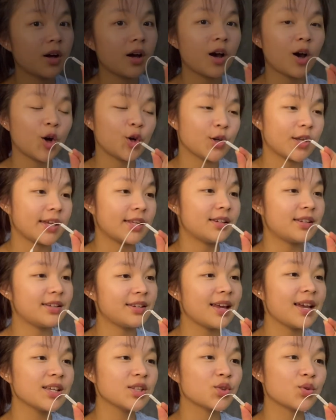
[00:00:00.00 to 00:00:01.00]
Okay, the
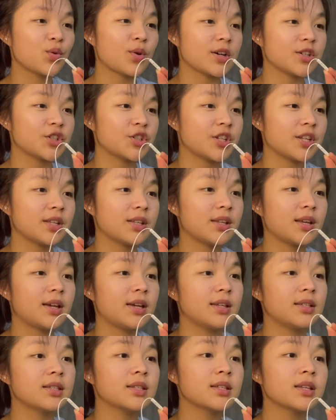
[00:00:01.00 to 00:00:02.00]
next question
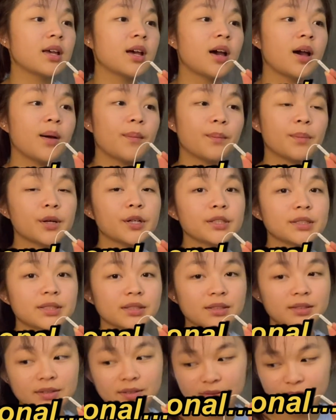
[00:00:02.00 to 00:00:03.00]
is
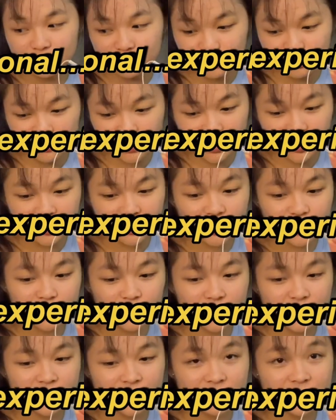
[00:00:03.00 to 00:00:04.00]
personal
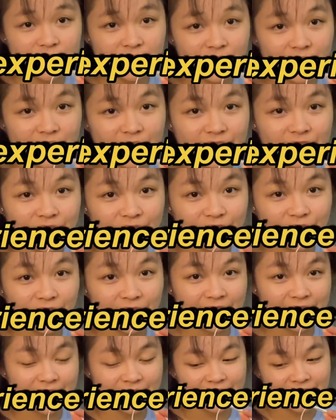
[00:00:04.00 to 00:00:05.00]
experience
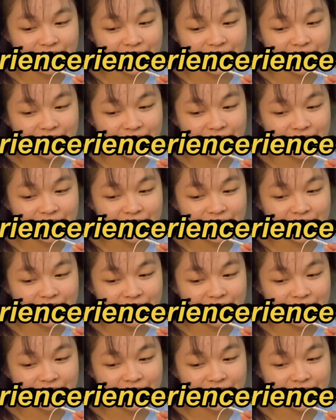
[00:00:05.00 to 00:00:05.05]
advice.